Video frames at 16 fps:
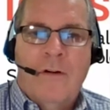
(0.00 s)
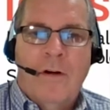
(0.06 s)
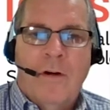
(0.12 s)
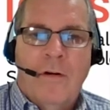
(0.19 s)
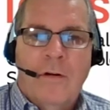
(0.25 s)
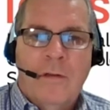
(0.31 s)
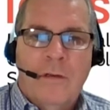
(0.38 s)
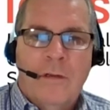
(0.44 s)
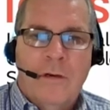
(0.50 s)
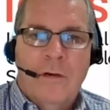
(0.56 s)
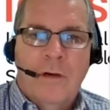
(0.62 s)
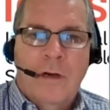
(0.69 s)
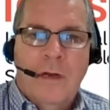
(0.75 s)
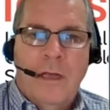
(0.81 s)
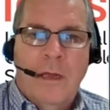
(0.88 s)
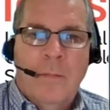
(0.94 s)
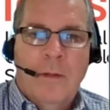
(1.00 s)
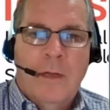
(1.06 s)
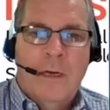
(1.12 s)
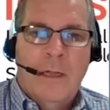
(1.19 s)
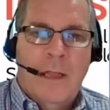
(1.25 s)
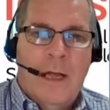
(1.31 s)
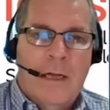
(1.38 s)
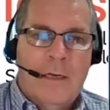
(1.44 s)
for certain
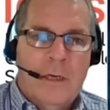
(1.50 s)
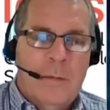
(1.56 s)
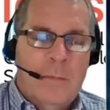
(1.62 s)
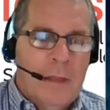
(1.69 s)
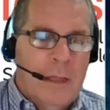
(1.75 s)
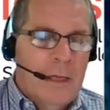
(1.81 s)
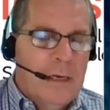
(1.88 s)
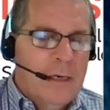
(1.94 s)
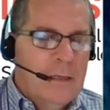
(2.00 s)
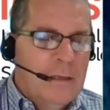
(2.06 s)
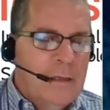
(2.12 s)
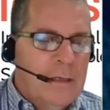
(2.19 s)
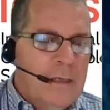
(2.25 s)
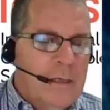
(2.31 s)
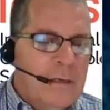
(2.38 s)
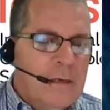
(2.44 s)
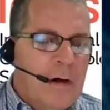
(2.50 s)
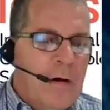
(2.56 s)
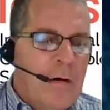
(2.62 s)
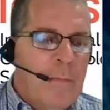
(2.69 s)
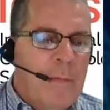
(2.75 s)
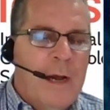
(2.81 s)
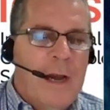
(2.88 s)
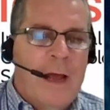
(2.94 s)
hematologic malignancies
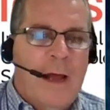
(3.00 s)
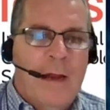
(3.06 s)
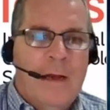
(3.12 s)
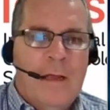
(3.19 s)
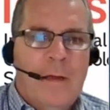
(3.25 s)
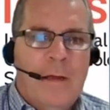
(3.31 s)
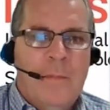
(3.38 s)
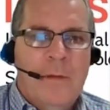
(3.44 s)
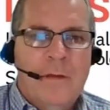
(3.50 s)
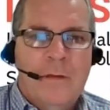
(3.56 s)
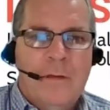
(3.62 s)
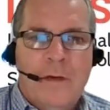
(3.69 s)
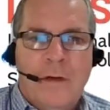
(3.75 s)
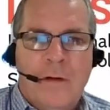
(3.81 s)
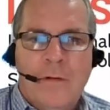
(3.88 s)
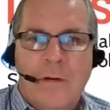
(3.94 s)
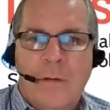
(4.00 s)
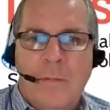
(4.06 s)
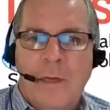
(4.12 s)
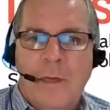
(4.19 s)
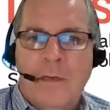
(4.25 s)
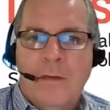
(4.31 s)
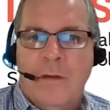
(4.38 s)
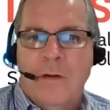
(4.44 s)
called ponatinib is known to
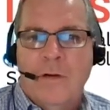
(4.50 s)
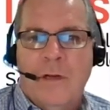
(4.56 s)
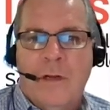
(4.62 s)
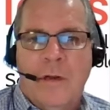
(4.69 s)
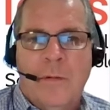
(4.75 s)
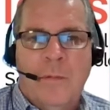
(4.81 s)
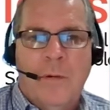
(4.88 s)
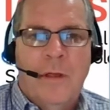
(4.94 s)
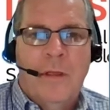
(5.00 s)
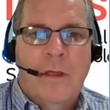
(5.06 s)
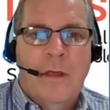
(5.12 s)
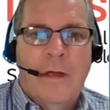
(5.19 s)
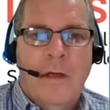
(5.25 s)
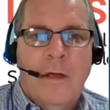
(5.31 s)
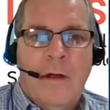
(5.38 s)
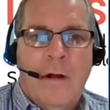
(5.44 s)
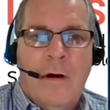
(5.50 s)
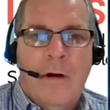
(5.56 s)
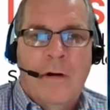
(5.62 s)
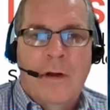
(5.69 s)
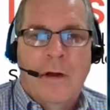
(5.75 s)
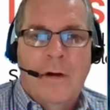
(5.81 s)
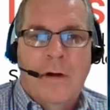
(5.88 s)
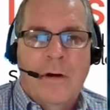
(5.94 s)
be associated with
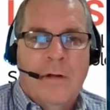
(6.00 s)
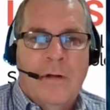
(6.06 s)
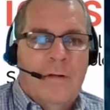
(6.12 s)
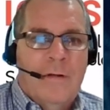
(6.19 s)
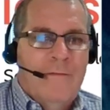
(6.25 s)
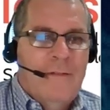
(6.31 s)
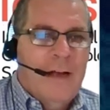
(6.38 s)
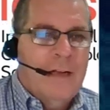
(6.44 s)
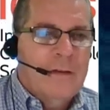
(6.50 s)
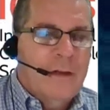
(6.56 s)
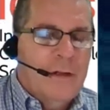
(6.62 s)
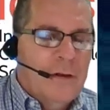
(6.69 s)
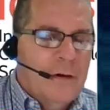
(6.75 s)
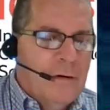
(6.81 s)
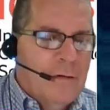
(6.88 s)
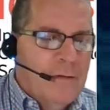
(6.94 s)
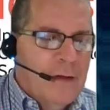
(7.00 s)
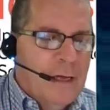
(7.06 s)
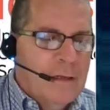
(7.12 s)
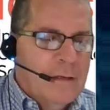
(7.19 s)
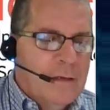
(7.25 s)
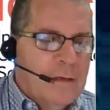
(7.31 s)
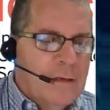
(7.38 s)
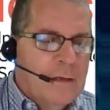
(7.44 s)
arterial and vascular
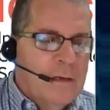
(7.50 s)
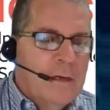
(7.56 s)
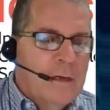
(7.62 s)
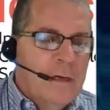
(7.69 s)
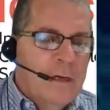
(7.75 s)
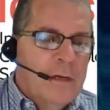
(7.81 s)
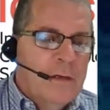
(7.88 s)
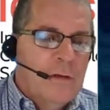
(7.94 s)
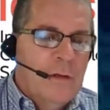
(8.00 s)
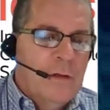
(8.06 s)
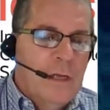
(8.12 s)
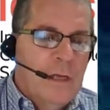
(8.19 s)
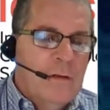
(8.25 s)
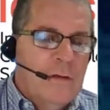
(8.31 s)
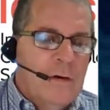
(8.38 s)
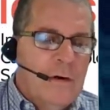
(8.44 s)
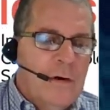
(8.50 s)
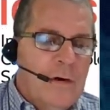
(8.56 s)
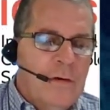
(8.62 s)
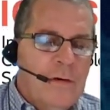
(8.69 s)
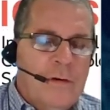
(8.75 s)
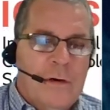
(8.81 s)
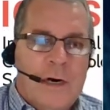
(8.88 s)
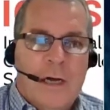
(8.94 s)
events. So these are
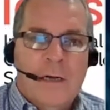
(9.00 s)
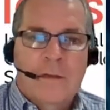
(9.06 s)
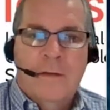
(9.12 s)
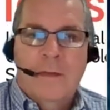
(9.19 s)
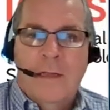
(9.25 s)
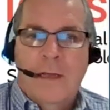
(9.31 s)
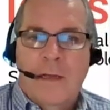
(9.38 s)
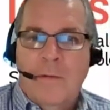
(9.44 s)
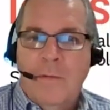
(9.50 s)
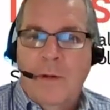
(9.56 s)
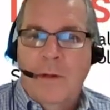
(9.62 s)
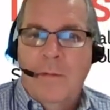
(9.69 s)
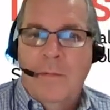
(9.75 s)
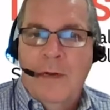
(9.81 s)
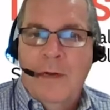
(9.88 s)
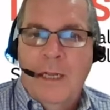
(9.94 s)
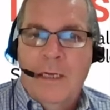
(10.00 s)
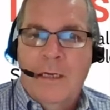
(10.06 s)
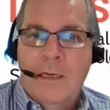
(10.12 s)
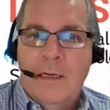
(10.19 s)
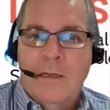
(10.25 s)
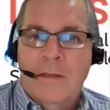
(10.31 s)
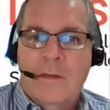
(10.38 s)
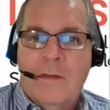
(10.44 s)
drugs that we, we need
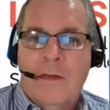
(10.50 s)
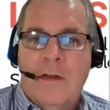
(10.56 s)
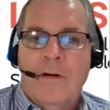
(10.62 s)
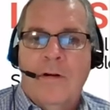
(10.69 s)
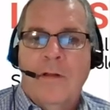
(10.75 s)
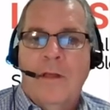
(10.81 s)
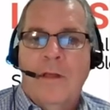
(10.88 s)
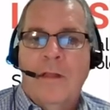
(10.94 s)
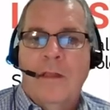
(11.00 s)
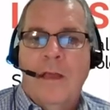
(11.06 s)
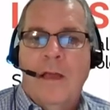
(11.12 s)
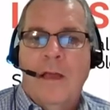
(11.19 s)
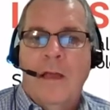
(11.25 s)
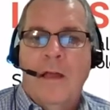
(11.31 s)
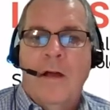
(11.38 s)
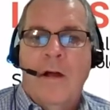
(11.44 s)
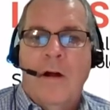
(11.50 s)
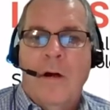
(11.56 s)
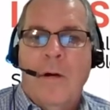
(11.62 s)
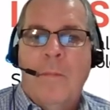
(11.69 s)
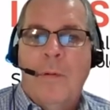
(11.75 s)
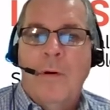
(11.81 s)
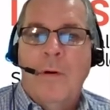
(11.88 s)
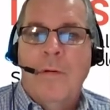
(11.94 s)
to consider that they
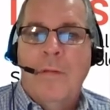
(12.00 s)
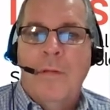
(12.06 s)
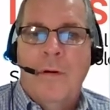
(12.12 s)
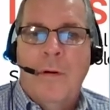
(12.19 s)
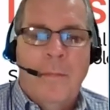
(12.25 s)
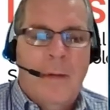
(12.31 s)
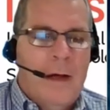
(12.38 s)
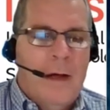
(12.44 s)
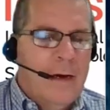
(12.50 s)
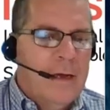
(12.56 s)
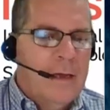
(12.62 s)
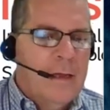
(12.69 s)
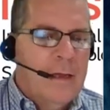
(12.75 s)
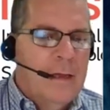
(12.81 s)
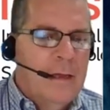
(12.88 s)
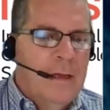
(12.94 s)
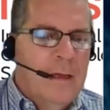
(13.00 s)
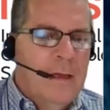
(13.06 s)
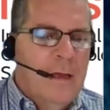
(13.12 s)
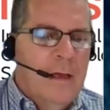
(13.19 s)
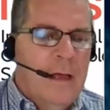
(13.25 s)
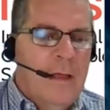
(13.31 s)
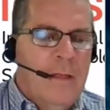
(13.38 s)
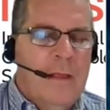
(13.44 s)
are prothrombotic.
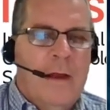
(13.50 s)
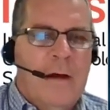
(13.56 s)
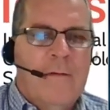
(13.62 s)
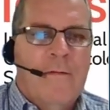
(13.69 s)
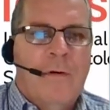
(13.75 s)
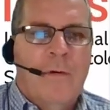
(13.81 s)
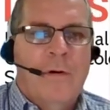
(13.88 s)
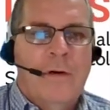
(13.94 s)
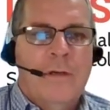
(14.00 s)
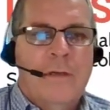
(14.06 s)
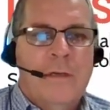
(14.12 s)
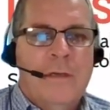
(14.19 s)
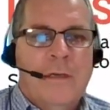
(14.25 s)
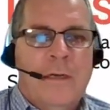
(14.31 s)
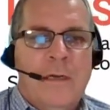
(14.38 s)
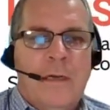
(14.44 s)
And then, of course,